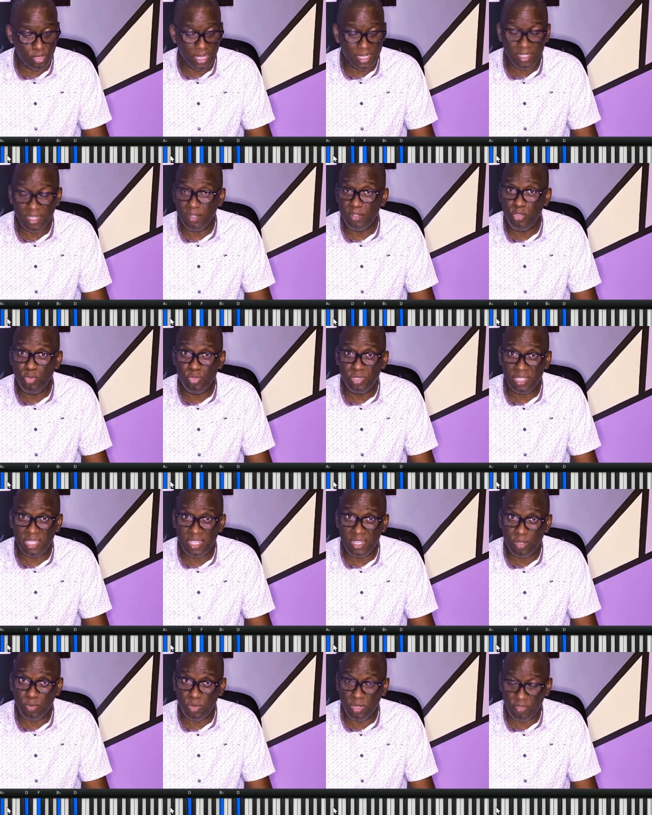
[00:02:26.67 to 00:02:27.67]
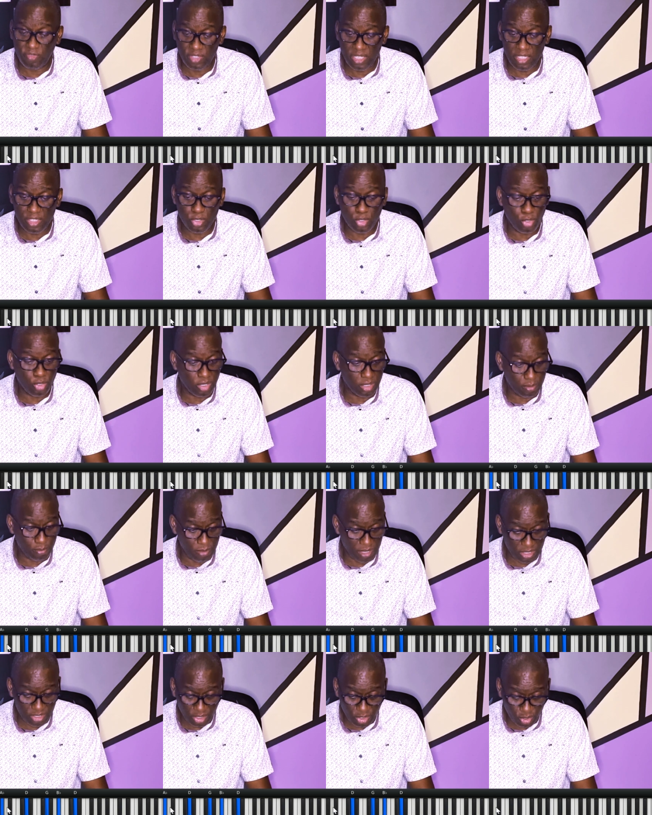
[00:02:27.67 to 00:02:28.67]
So I can use either one of these chords,
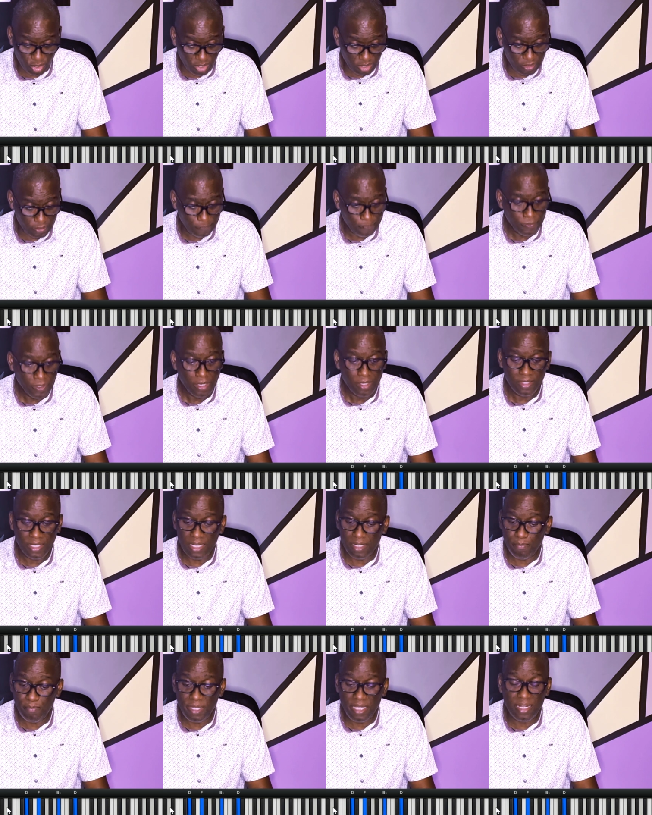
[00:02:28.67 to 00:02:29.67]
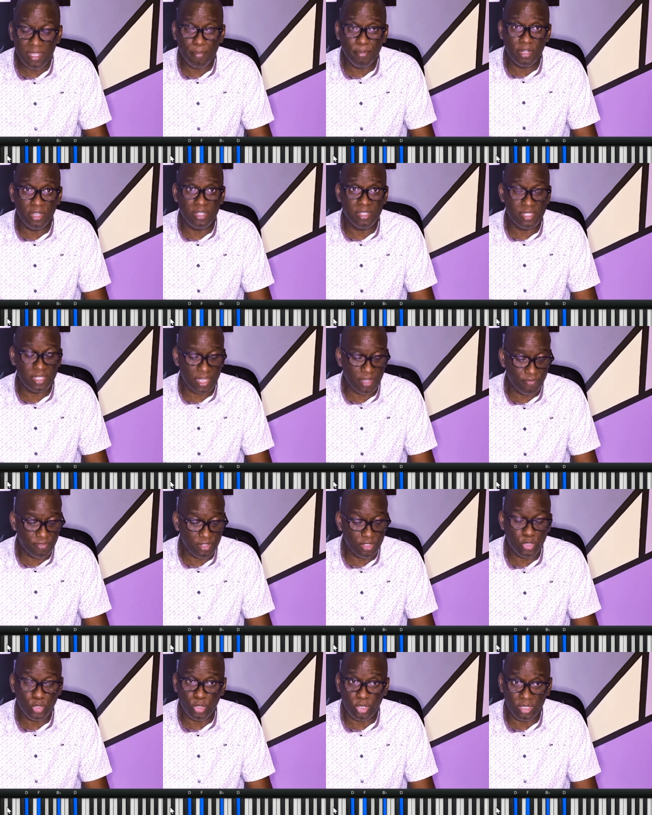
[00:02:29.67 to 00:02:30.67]
major chord, then the B dominant
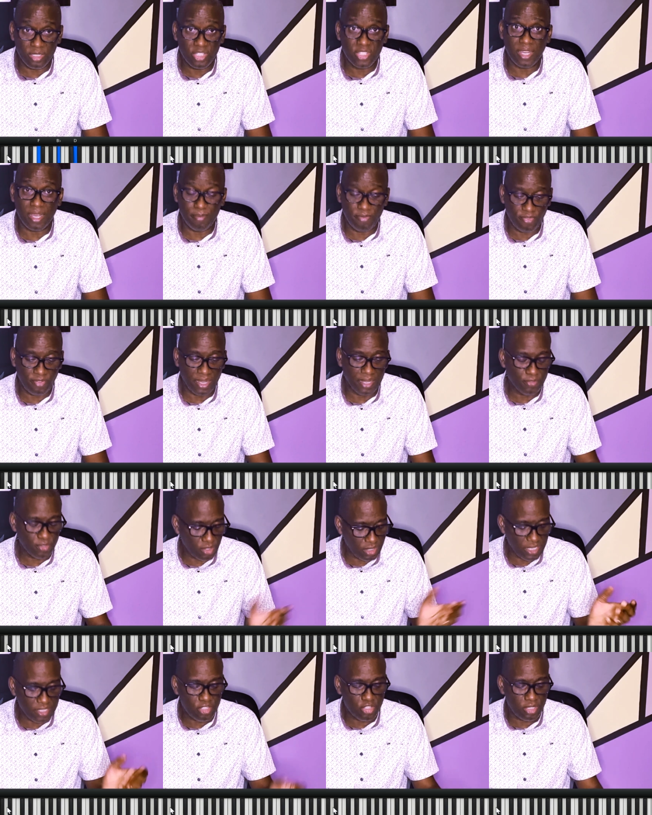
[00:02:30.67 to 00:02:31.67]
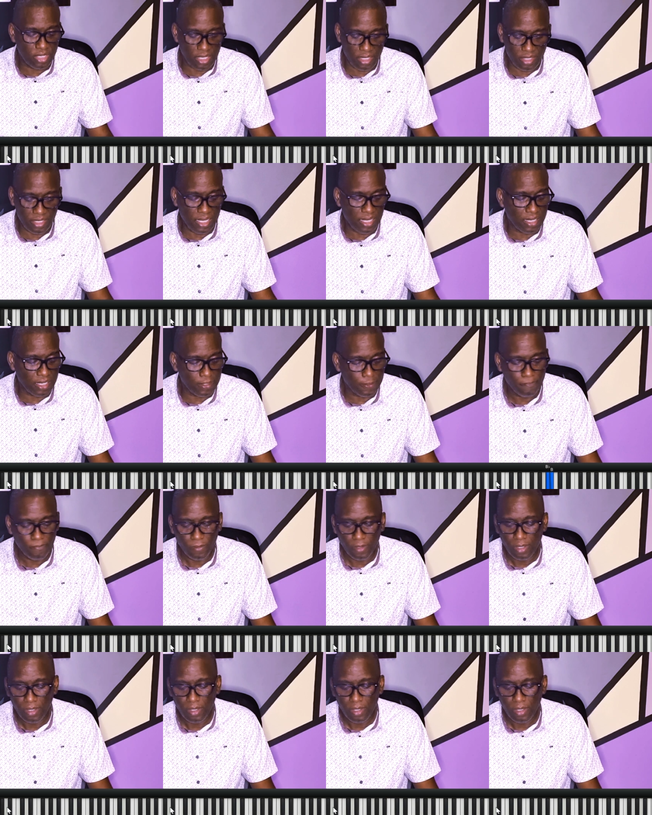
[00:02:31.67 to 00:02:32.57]
7 chord, sharp 5. So let's take it.